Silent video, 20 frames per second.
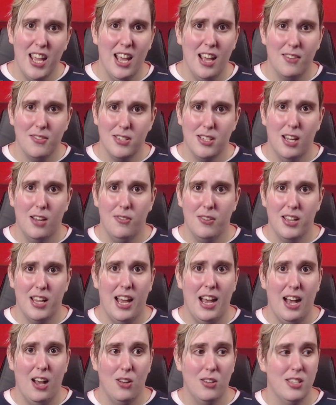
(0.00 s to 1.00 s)
they have stuff in
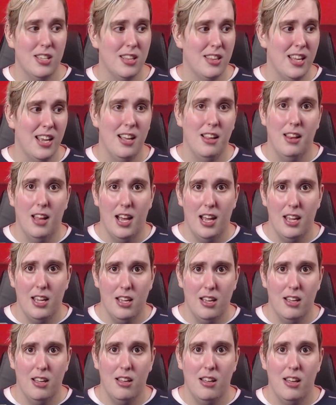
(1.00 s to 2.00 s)
the house that they
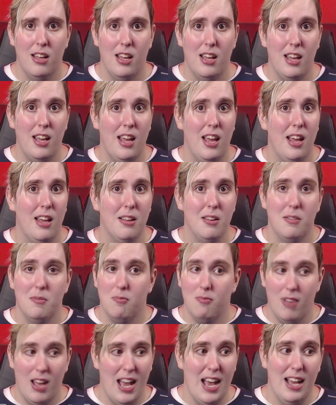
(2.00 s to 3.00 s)
like,
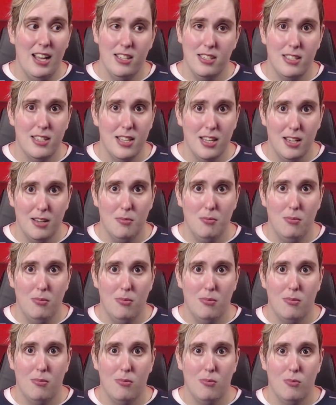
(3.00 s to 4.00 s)
ask
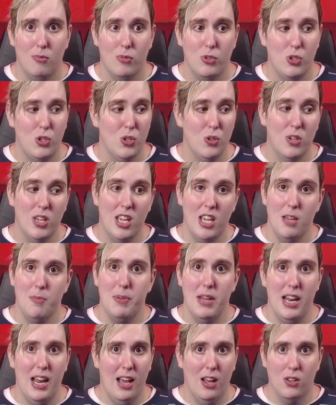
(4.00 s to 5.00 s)
them to
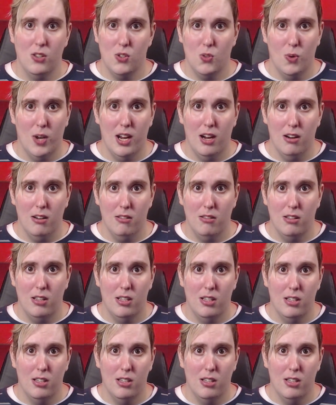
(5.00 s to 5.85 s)
keep it elsewhere.